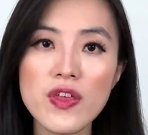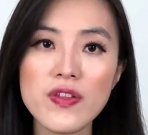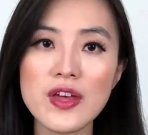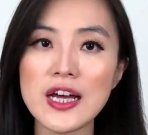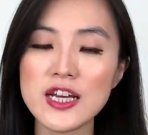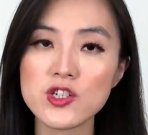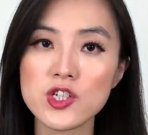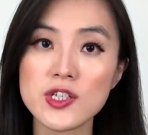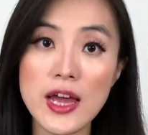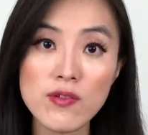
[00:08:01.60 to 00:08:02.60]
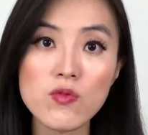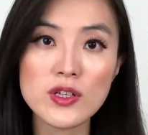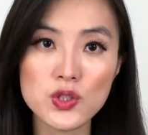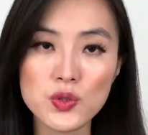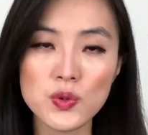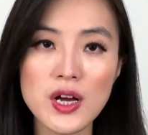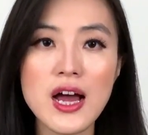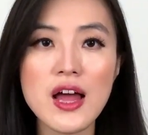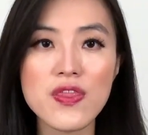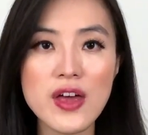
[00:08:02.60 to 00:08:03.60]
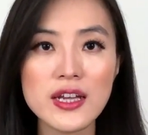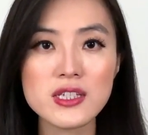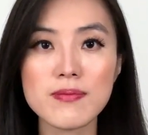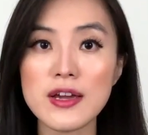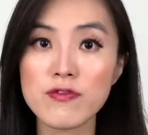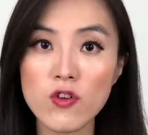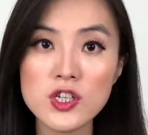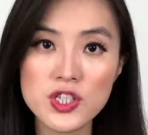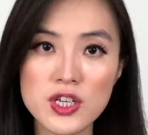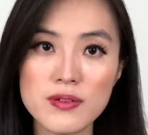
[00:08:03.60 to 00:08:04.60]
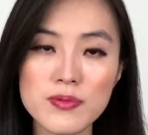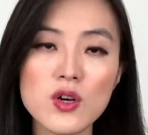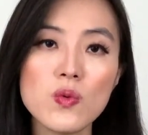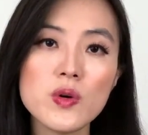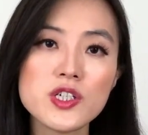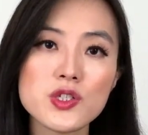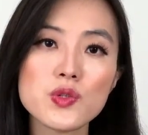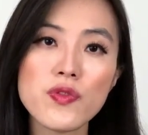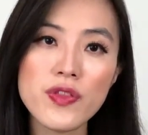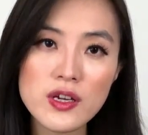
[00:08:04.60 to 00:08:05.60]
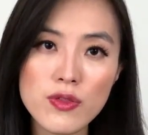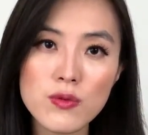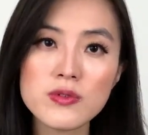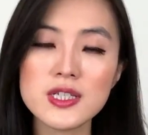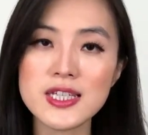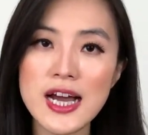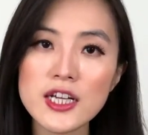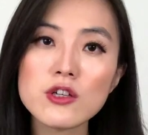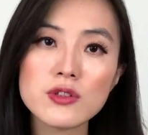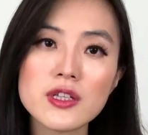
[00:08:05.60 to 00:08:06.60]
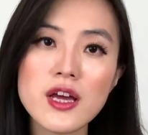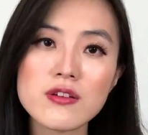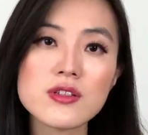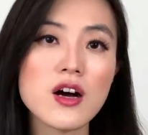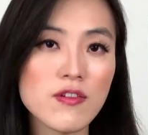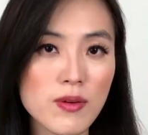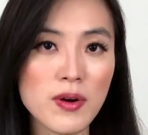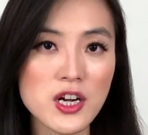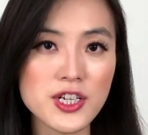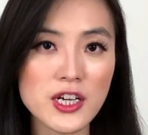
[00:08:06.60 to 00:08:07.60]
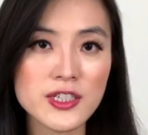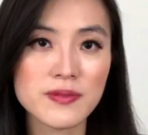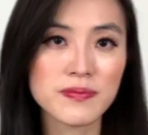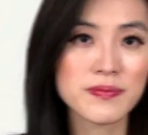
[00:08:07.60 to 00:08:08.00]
thing that I suggest everyone do, and that is my first tip, which is to think through the technical details of a project.